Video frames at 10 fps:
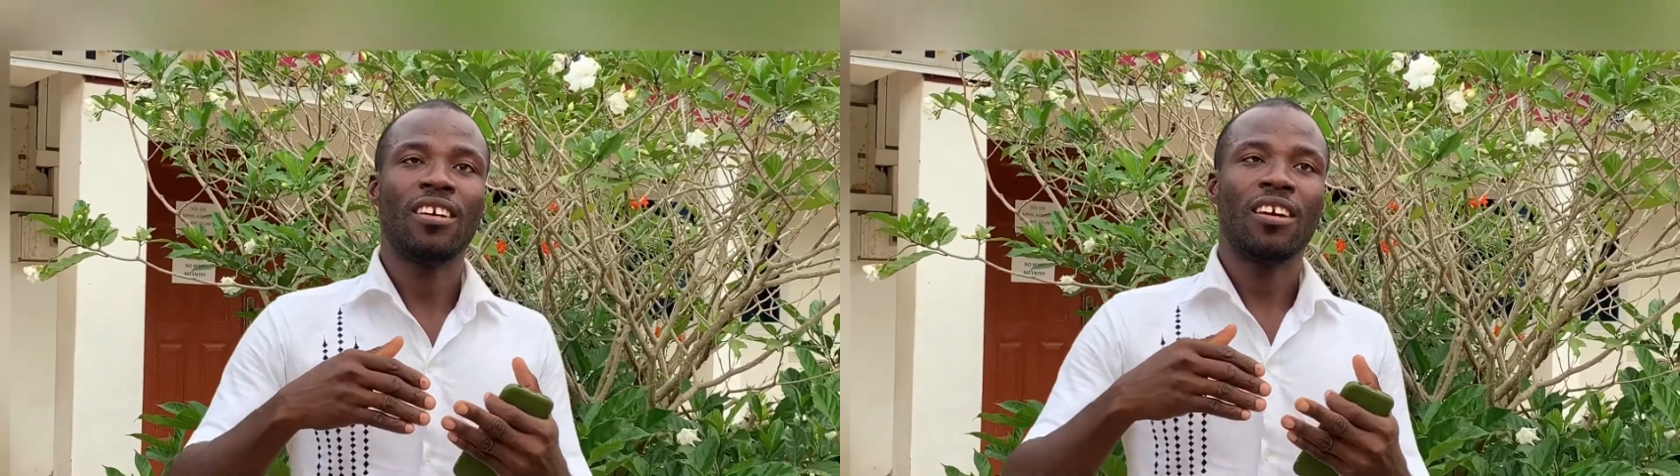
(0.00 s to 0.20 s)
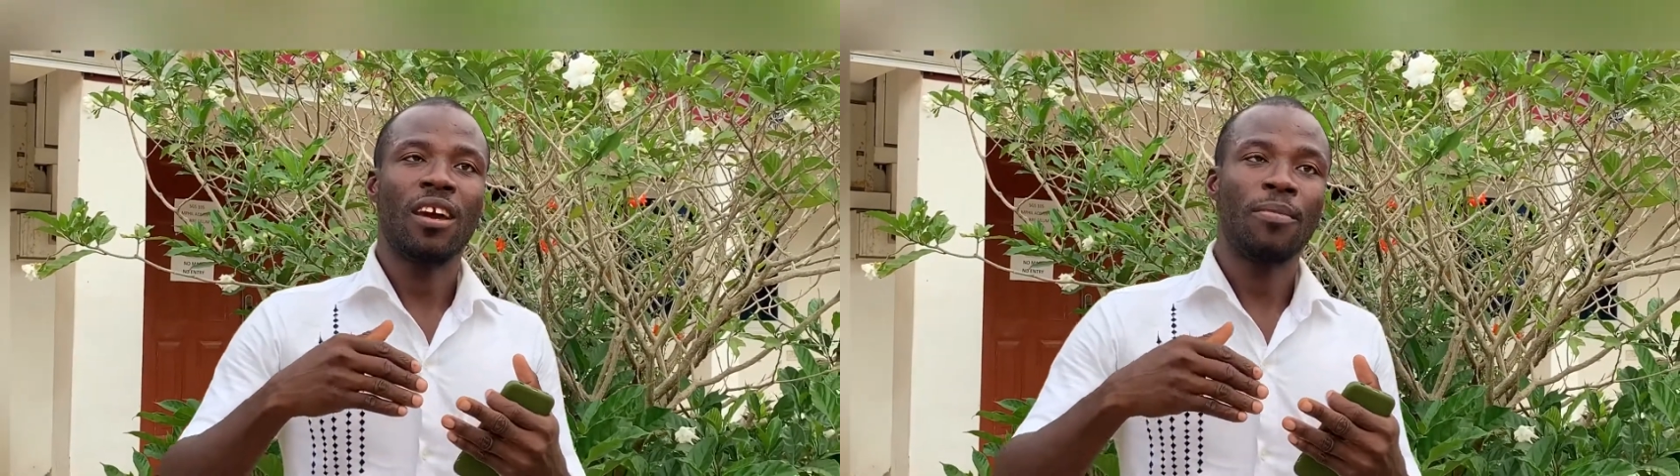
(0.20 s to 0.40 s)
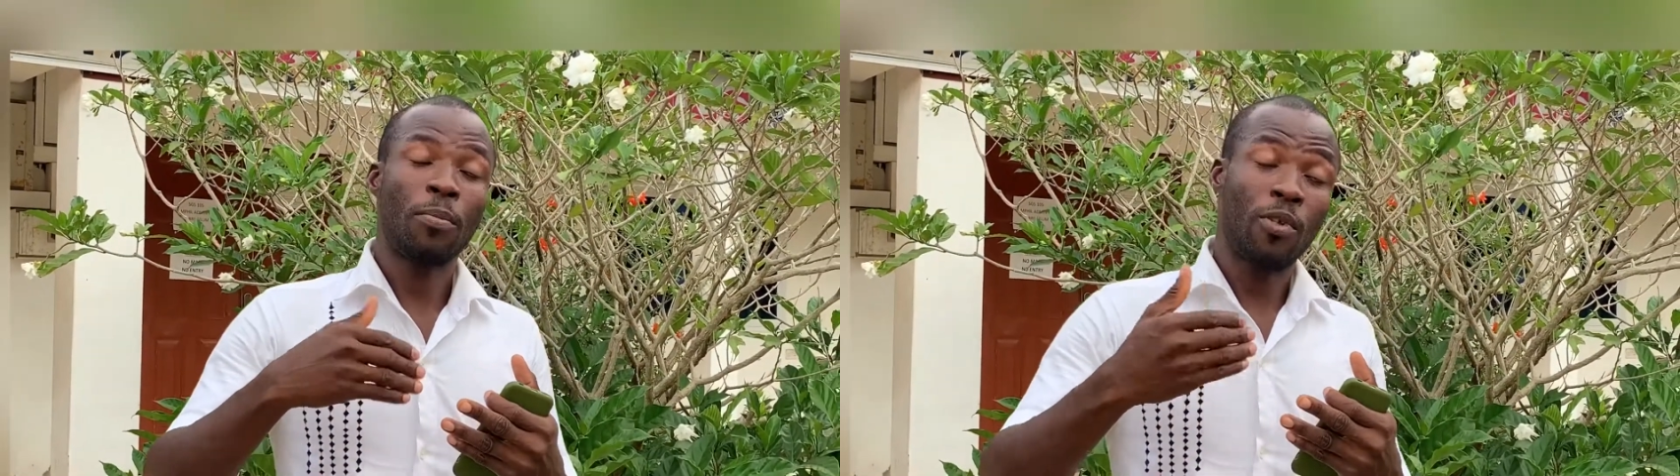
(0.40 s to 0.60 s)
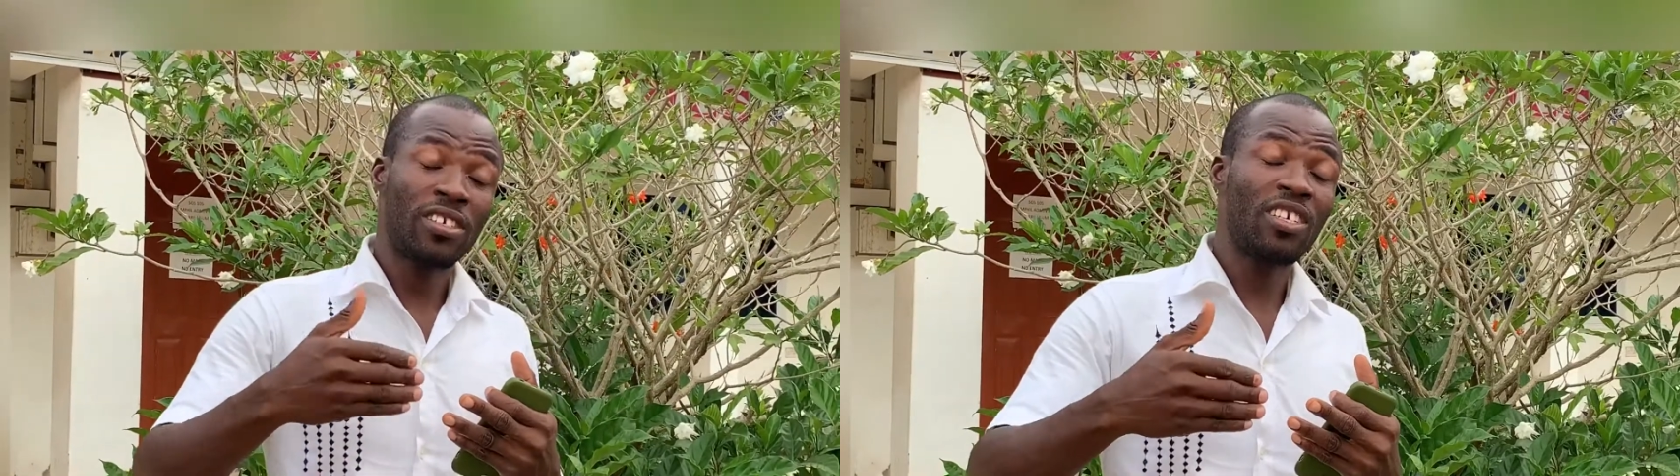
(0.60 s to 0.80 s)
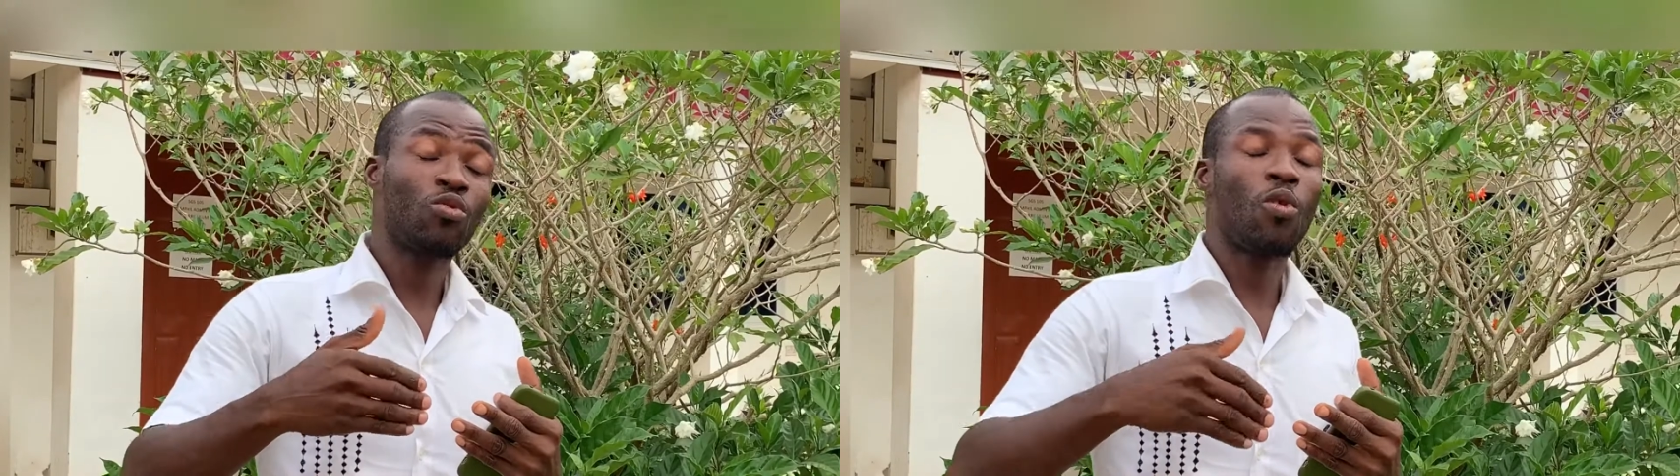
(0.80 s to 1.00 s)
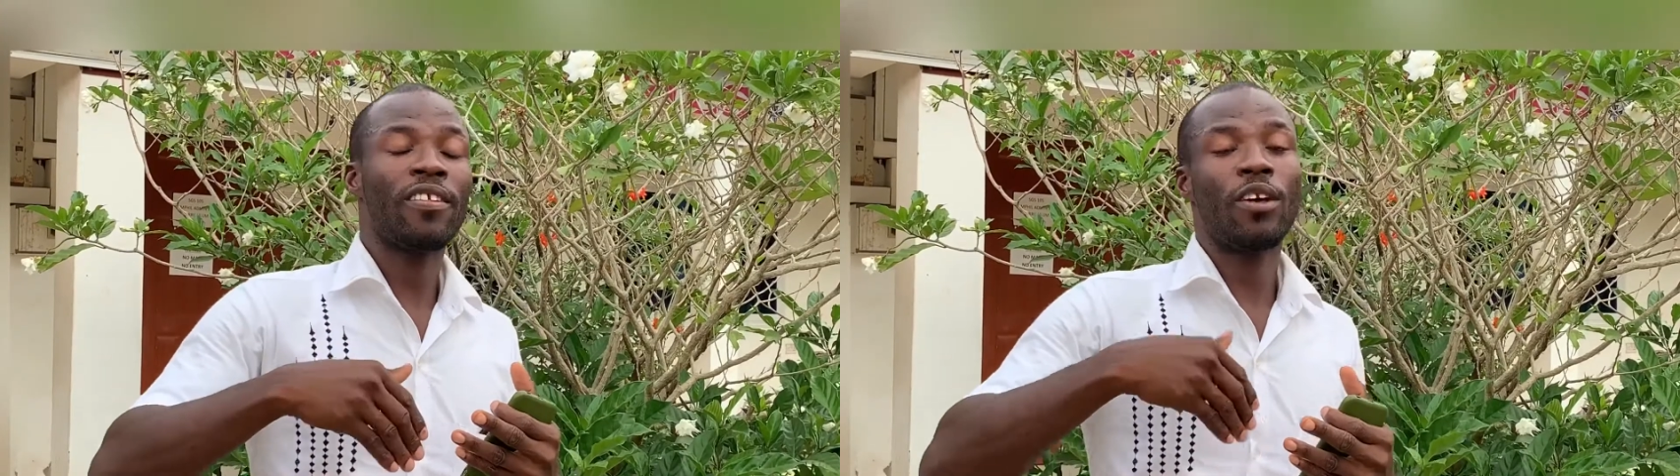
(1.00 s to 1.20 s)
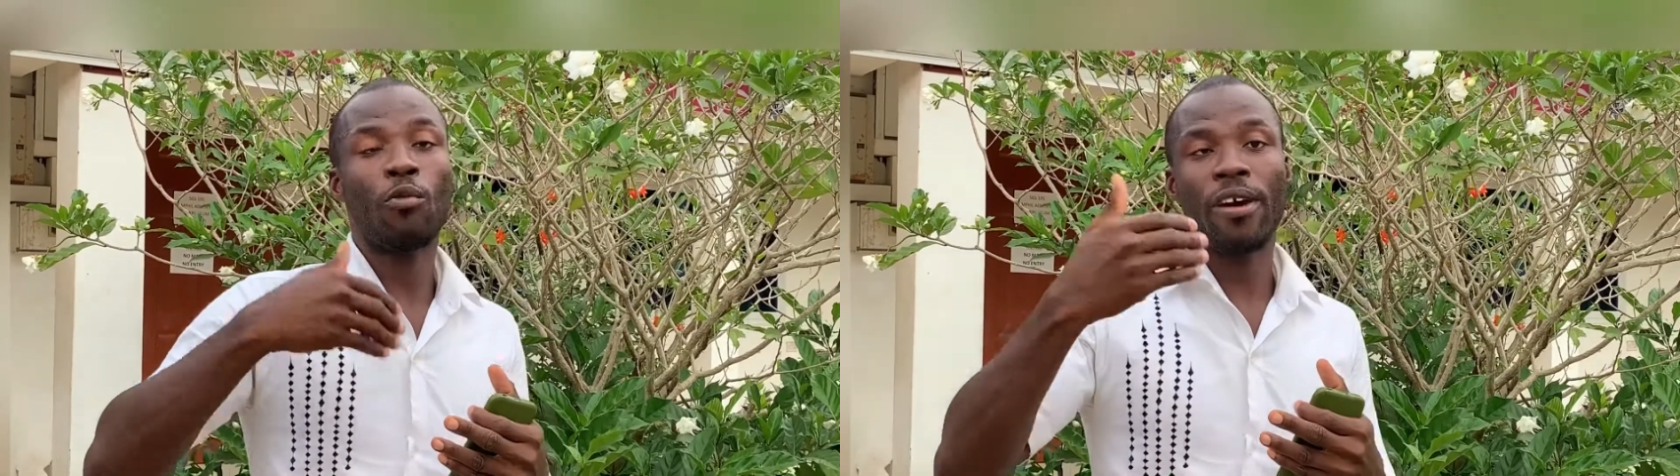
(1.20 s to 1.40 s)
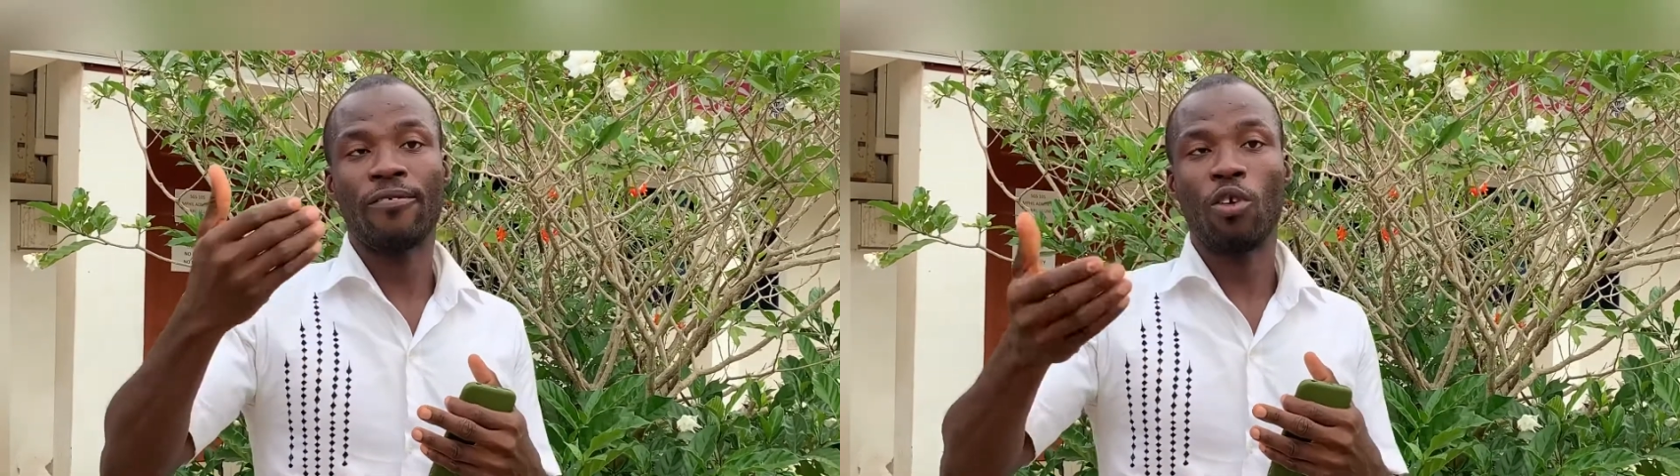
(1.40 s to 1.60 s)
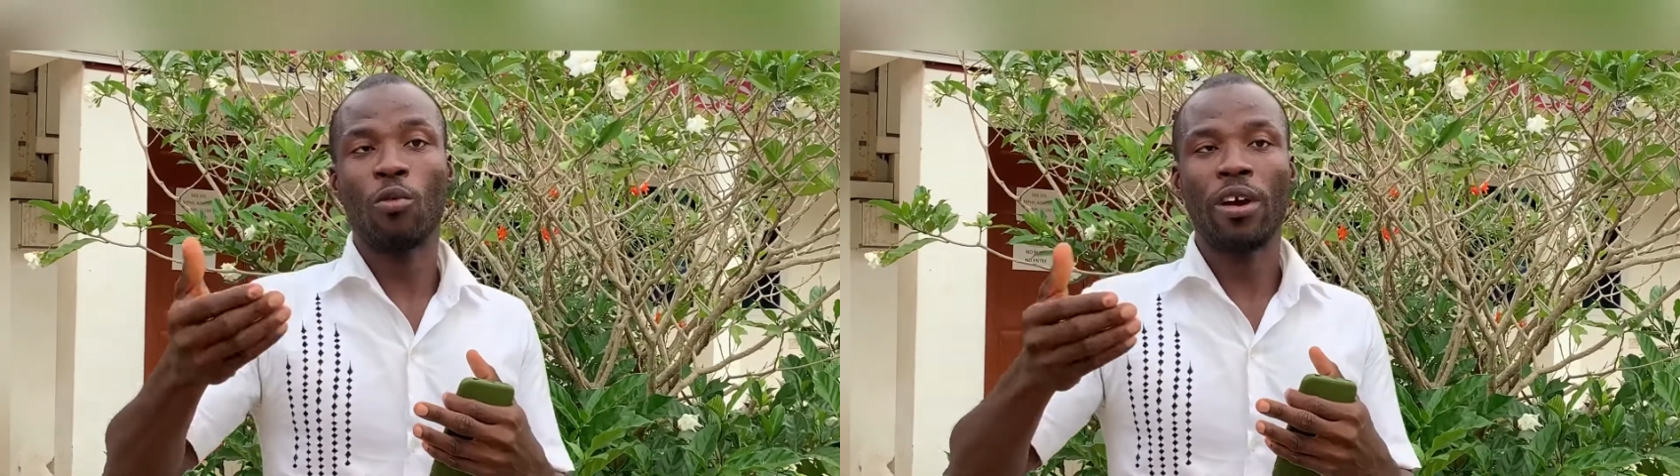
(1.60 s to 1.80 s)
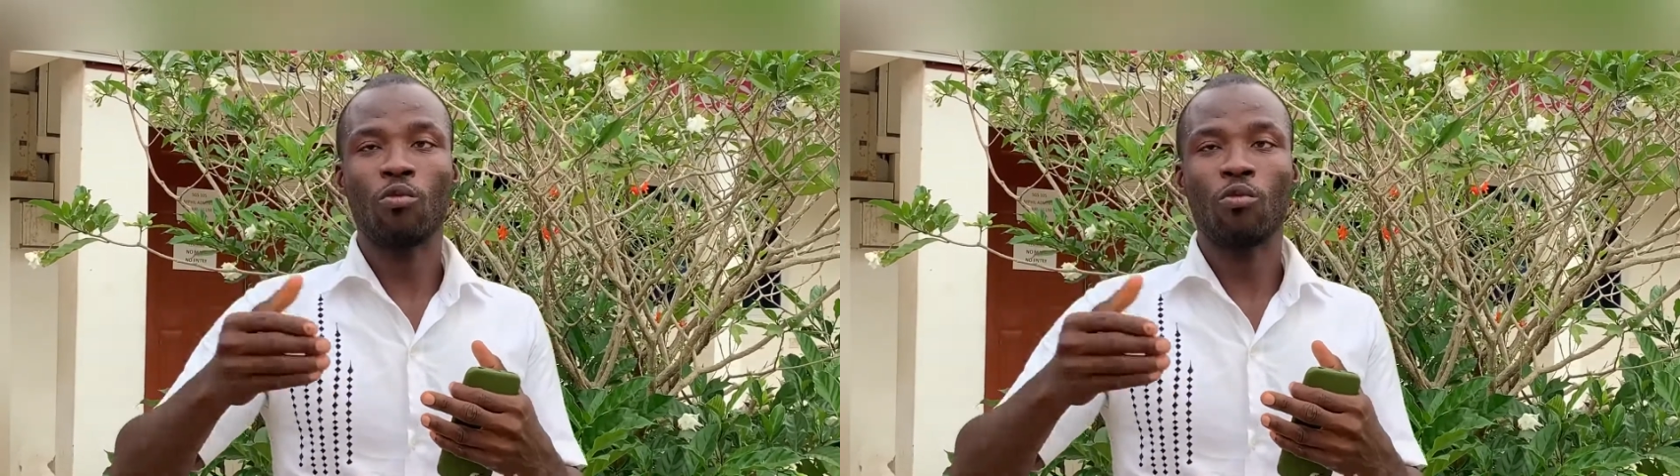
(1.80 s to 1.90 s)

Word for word: and the present one, the way forward,